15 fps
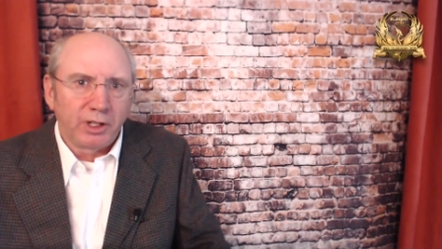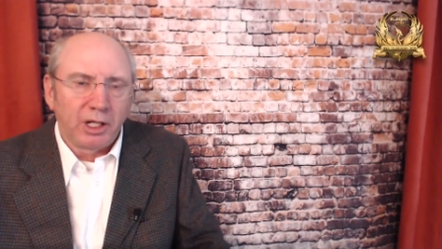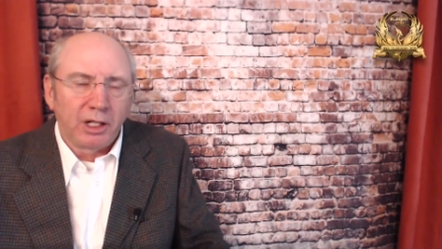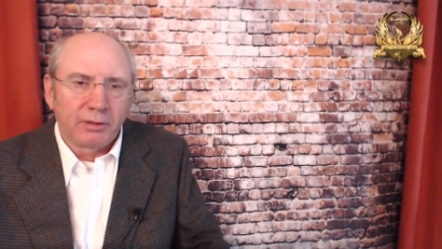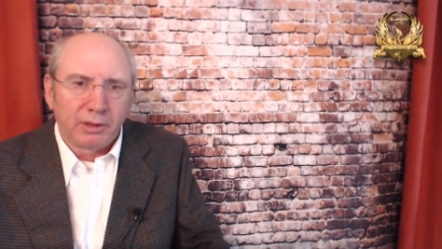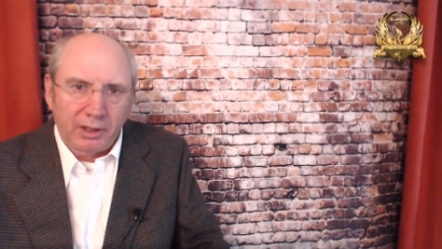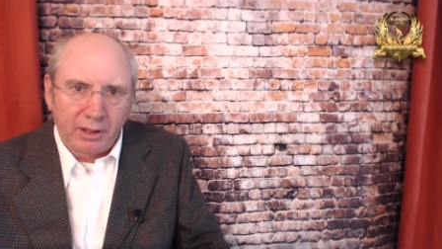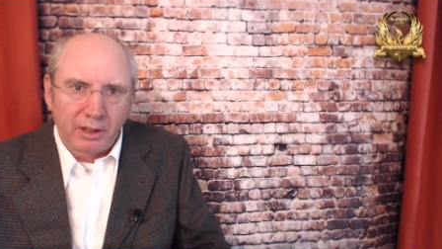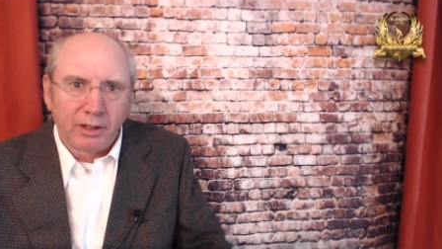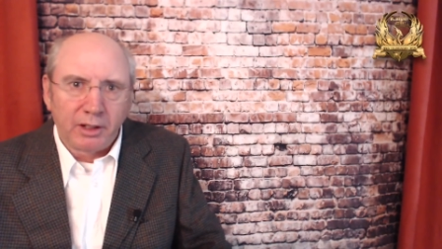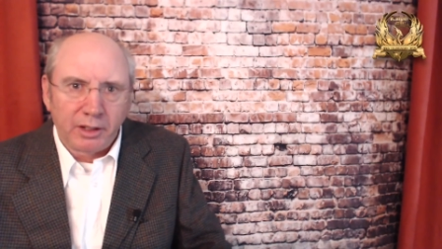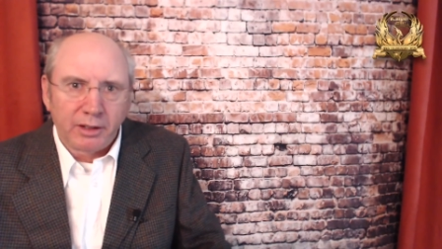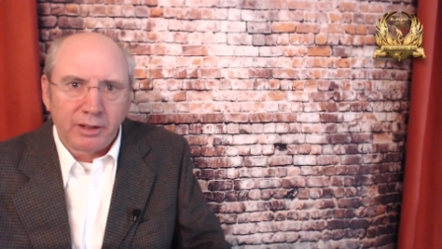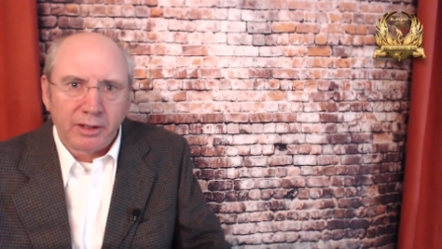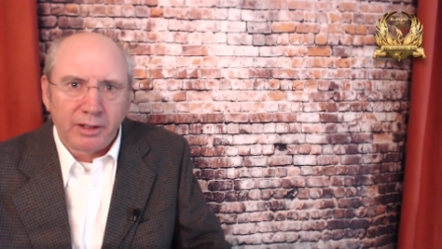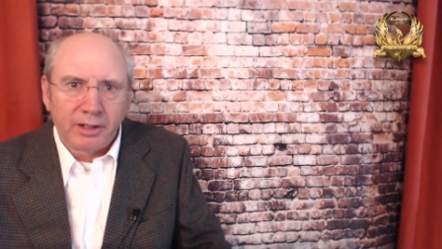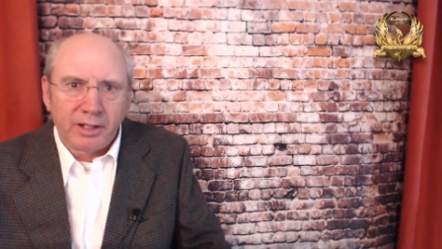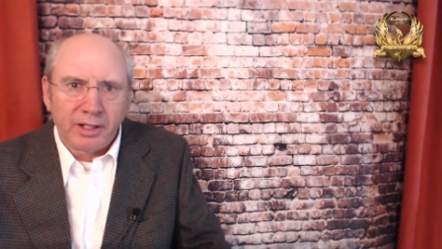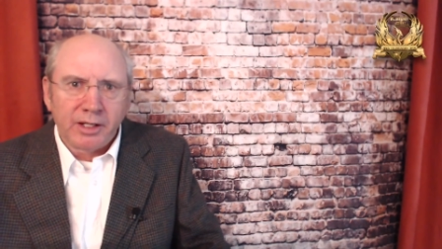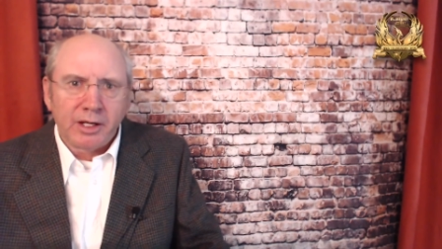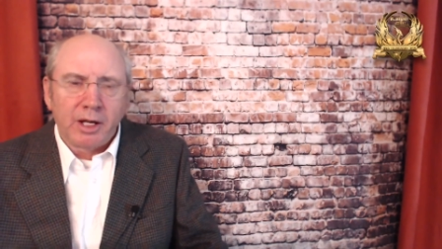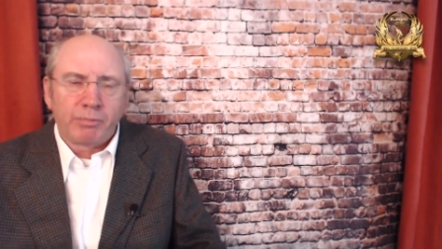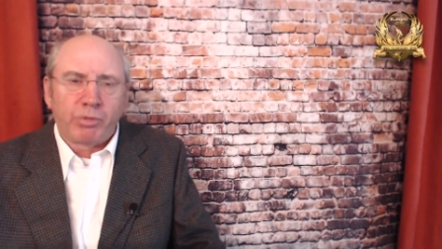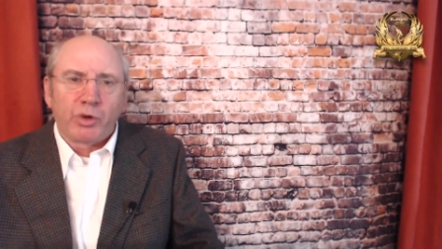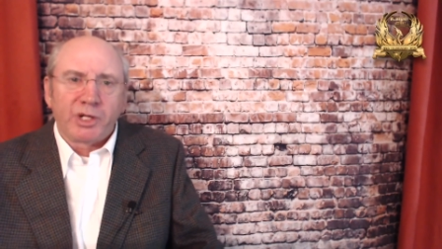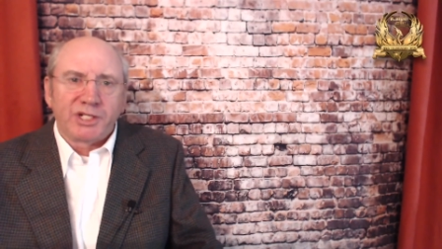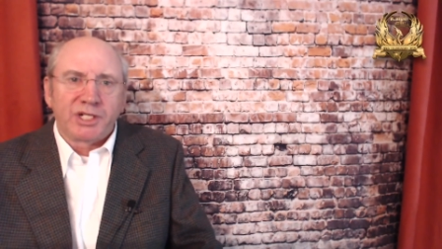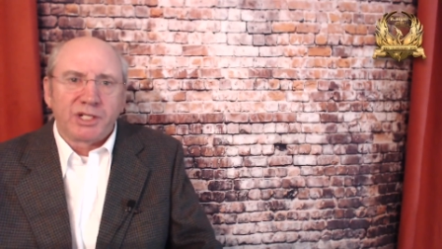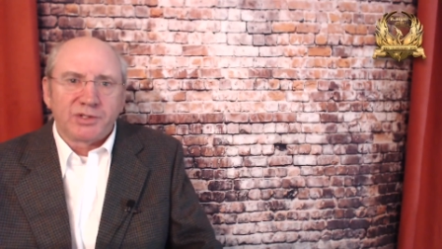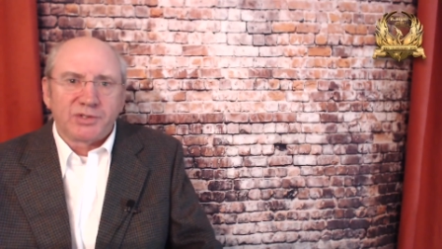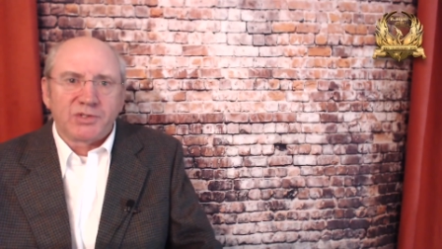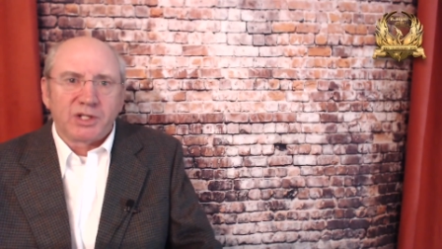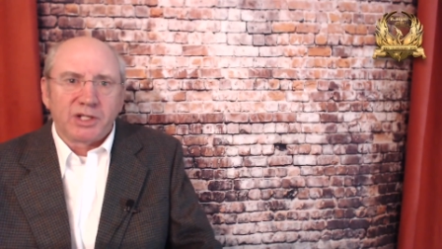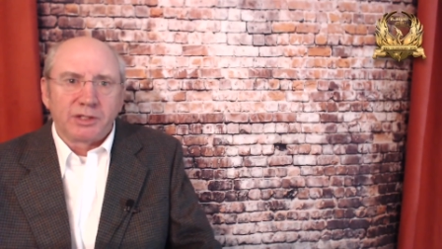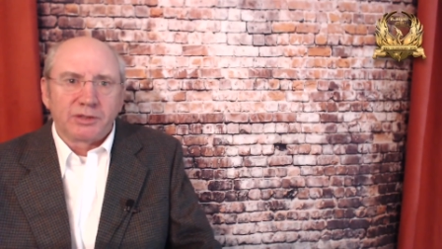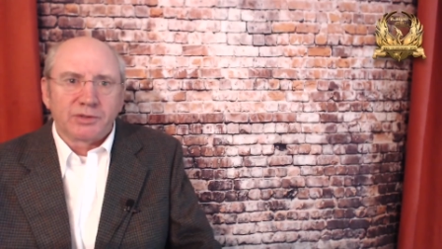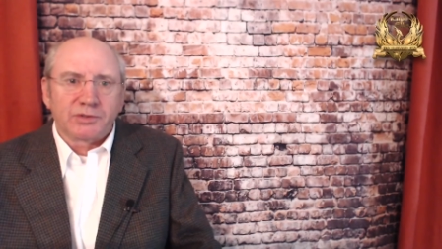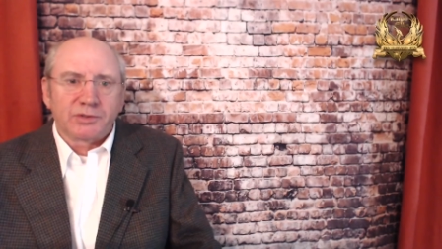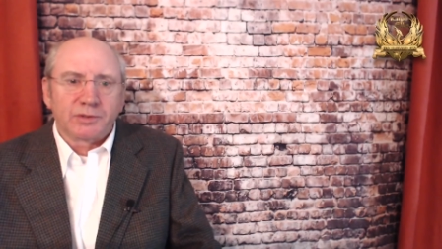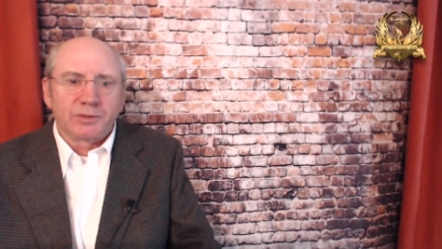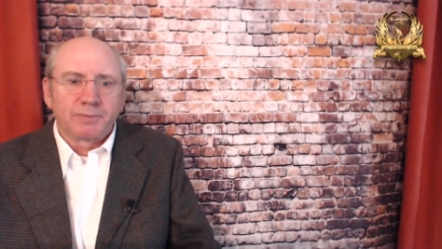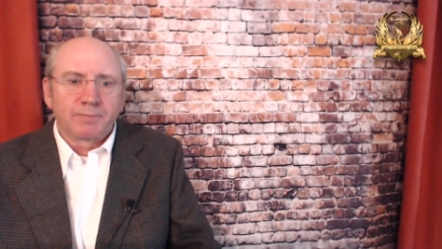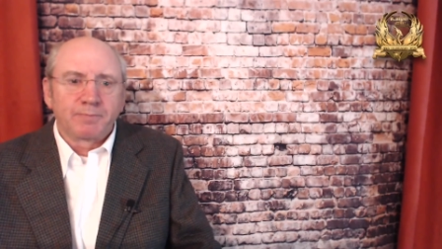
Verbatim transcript: a, a point in science.